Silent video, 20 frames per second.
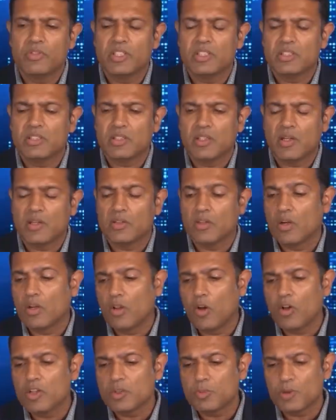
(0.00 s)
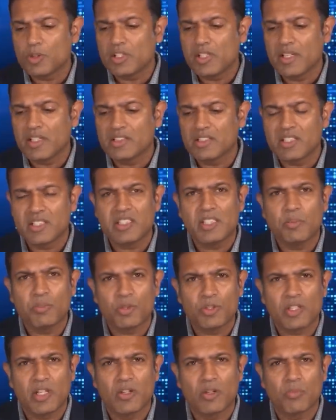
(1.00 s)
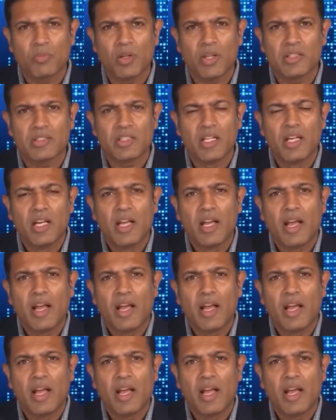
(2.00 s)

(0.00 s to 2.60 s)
of these, a large percentage, 60% or plus,